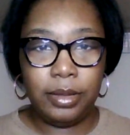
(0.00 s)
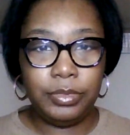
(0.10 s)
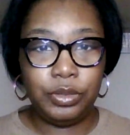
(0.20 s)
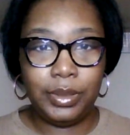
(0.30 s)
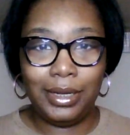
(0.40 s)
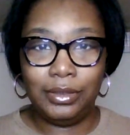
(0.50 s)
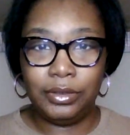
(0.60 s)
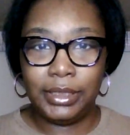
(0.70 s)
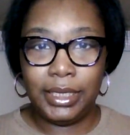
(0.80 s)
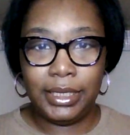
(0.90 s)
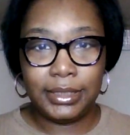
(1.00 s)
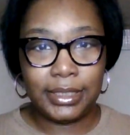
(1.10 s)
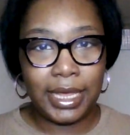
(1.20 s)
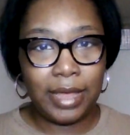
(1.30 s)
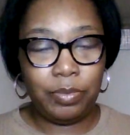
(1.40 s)
doing other things
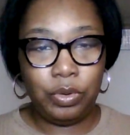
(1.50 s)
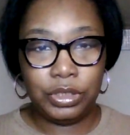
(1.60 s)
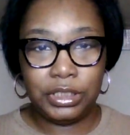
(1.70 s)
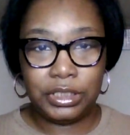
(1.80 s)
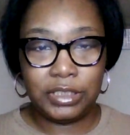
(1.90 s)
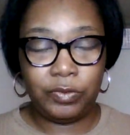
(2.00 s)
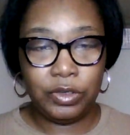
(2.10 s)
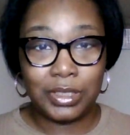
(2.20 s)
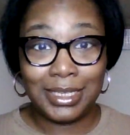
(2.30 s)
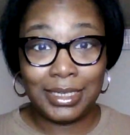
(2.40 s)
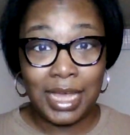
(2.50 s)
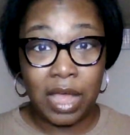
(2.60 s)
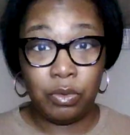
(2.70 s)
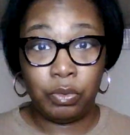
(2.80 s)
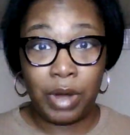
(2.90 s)
that Porsha just feels is
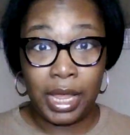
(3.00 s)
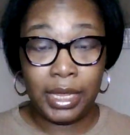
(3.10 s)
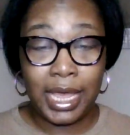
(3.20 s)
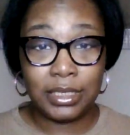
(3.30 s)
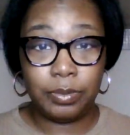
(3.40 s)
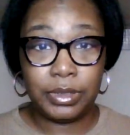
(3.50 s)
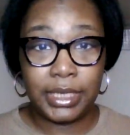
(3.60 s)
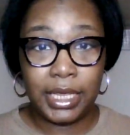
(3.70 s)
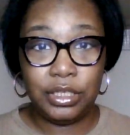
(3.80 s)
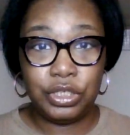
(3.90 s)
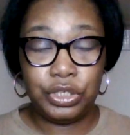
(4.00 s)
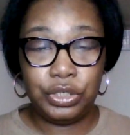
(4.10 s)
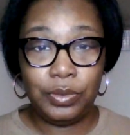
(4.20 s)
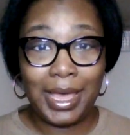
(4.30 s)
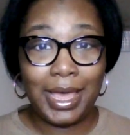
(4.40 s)
not right as it pertains
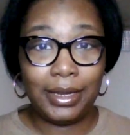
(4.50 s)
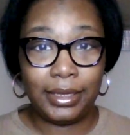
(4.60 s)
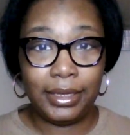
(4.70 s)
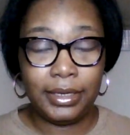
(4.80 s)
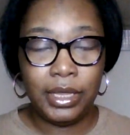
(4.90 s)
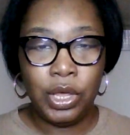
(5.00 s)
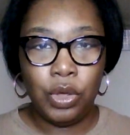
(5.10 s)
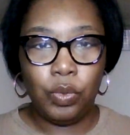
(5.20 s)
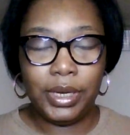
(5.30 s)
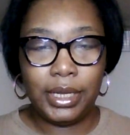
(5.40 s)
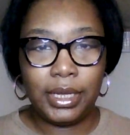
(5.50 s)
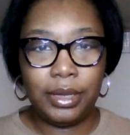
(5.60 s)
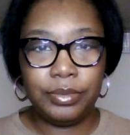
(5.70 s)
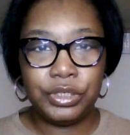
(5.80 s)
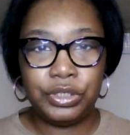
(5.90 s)
to etiquette when it
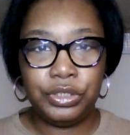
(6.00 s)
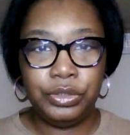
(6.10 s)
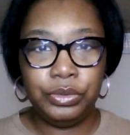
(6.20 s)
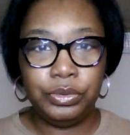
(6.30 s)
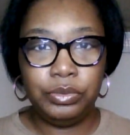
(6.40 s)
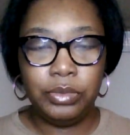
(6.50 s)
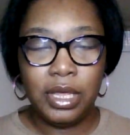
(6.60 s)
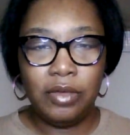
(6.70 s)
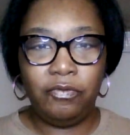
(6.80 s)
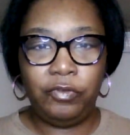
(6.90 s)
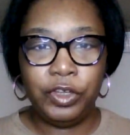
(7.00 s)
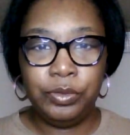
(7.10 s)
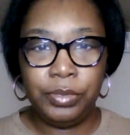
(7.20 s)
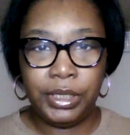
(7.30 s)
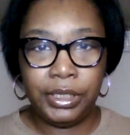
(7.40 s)
comes to
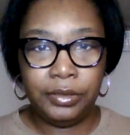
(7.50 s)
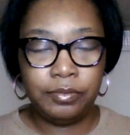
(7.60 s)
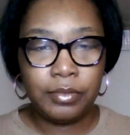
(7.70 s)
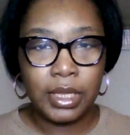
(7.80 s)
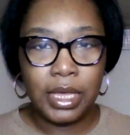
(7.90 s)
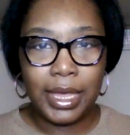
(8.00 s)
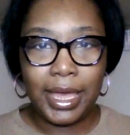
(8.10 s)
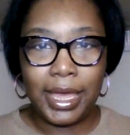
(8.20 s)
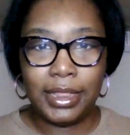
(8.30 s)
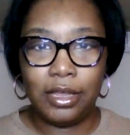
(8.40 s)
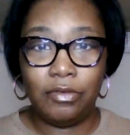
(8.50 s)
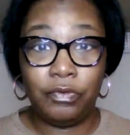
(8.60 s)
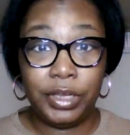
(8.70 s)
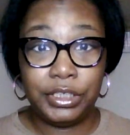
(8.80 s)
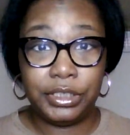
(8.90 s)
filming and their
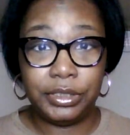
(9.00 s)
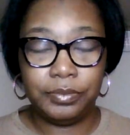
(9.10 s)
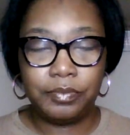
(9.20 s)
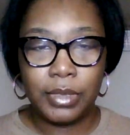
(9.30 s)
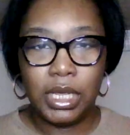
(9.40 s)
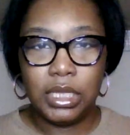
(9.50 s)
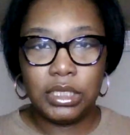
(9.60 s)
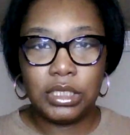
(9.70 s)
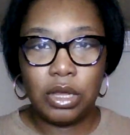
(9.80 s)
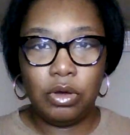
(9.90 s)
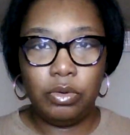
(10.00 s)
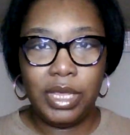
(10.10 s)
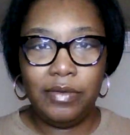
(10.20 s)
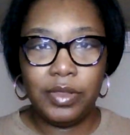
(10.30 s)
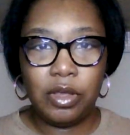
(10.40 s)
friendship. So
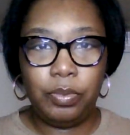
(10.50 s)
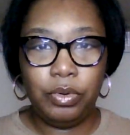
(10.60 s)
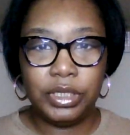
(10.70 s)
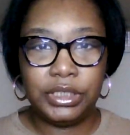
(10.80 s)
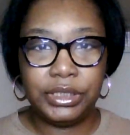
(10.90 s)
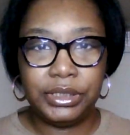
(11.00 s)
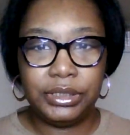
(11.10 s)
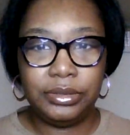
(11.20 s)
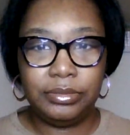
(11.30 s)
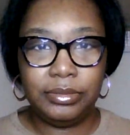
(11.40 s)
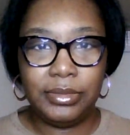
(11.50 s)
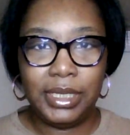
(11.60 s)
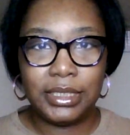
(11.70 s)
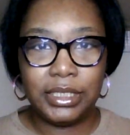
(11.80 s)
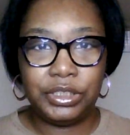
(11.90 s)
even though Porsha
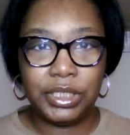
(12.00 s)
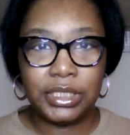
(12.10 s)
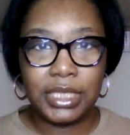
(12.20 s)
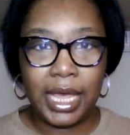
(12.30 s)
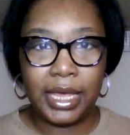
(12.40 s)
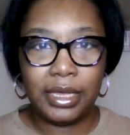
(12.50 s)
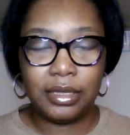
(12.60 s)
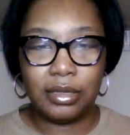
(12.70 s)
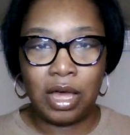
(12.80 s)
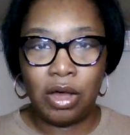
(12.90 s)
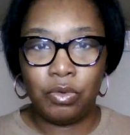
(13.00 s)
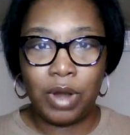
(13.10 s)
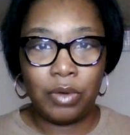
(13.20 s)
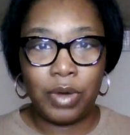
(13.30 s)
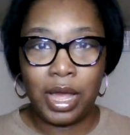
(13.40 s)
isn't just like all
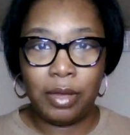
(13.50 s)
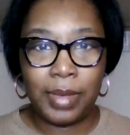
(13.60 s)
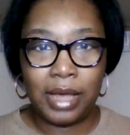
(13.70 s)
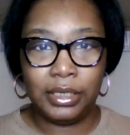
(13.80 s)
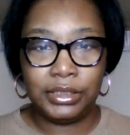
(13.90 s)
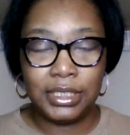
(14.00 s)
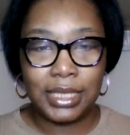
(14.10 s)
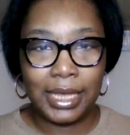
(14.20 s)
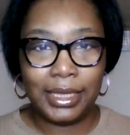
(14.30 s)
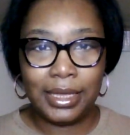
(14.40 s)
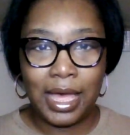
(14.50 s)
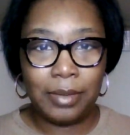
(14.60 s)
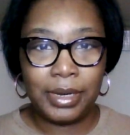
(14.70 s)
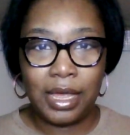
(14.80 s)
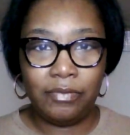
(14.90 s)
rah rah about it, she's like, yeah,
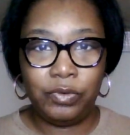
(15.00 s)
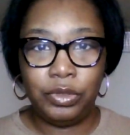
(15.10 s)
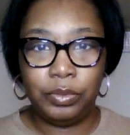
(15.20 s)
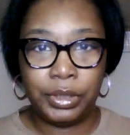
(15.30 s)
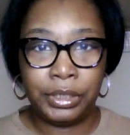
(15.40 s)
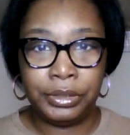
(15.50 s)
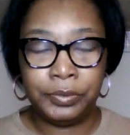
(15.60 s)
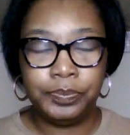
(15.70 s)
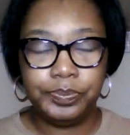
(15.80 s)
I'm not fooling with her.